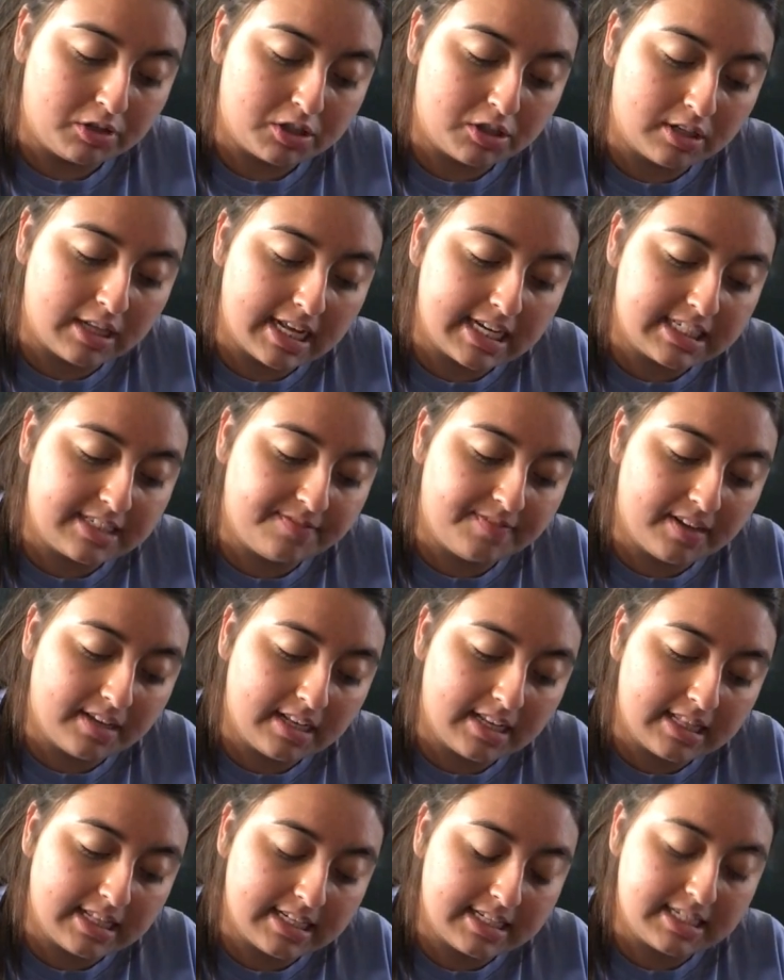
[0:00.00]
So let's fill
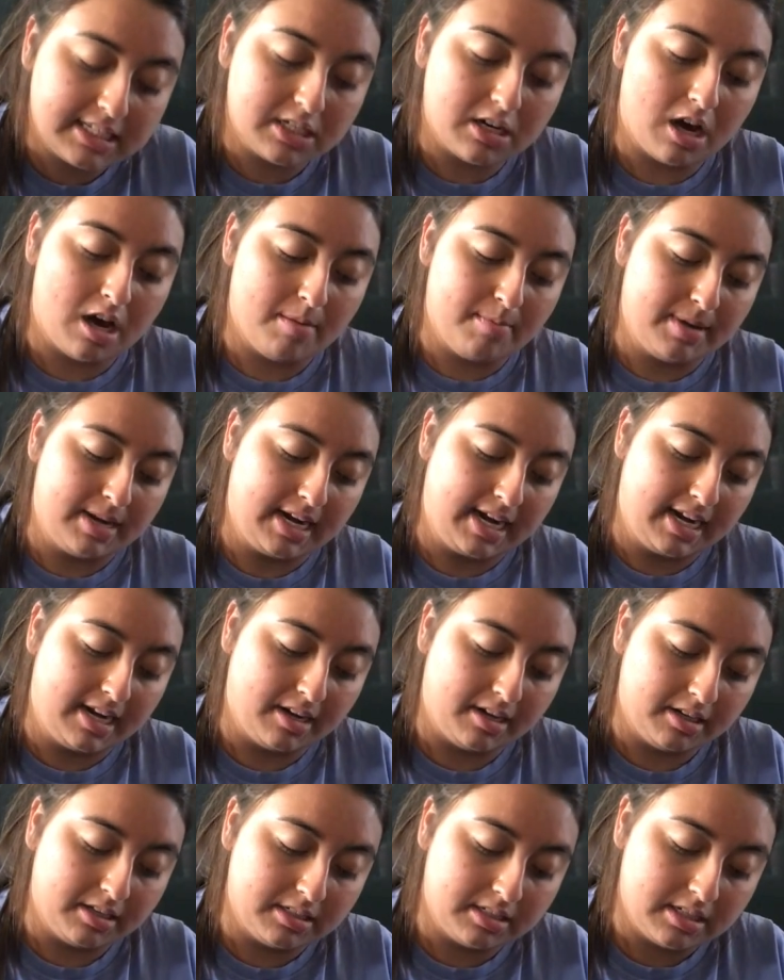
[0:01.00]
in the
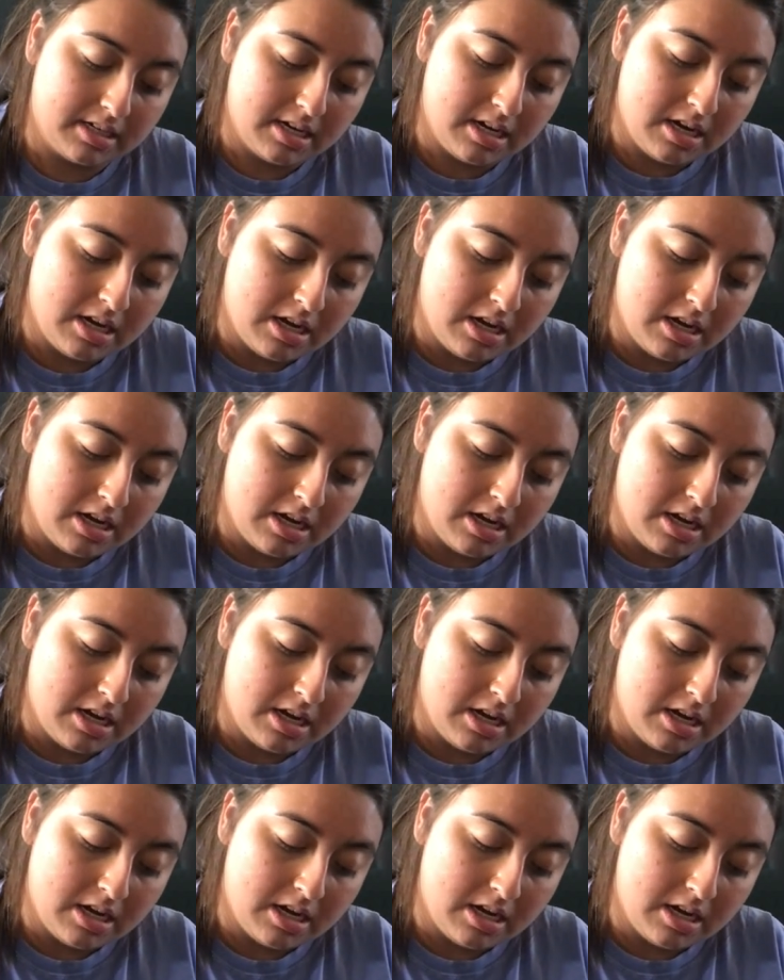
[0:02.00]
denominators.